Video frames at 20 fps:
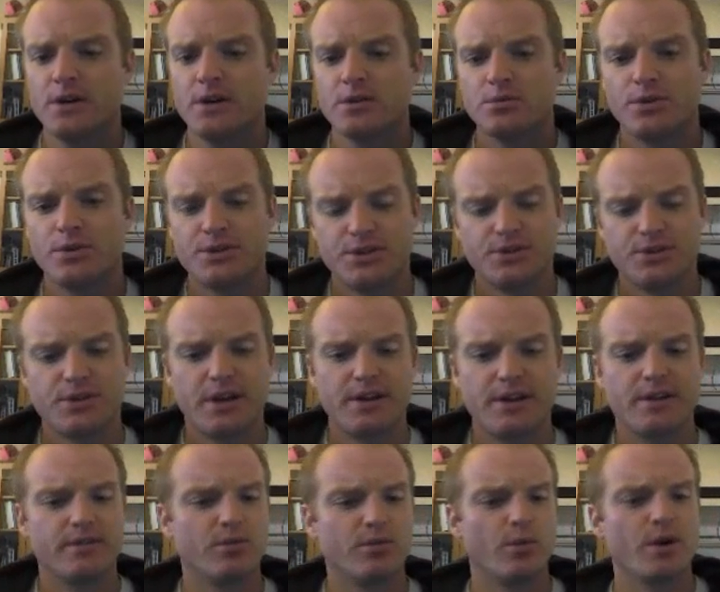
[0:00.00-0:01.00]
which is the idea
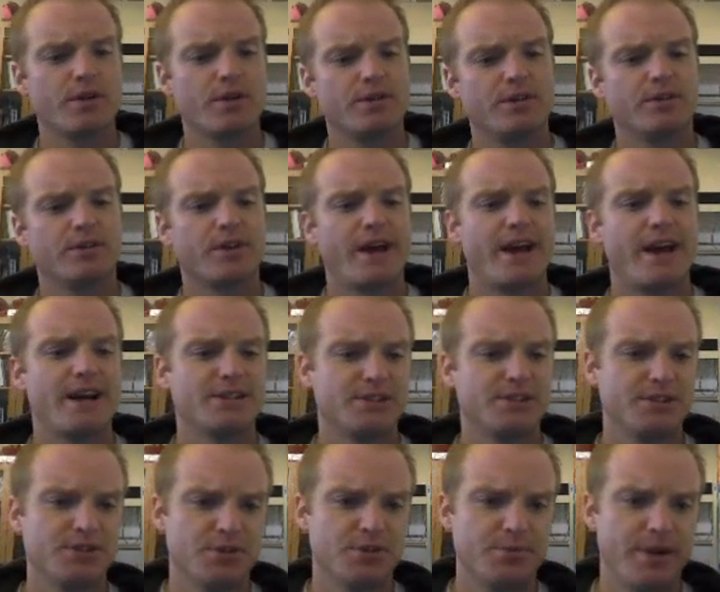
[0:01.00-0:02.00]
of where these
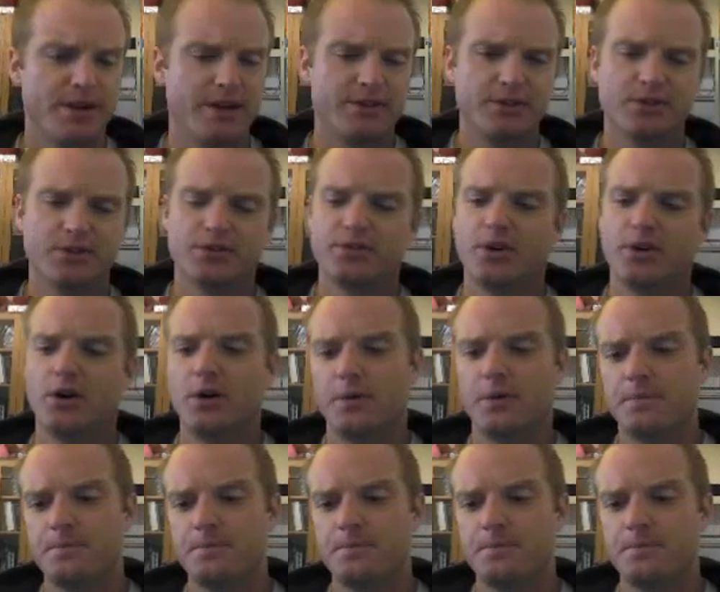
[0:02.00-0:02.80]
acids or bases fall.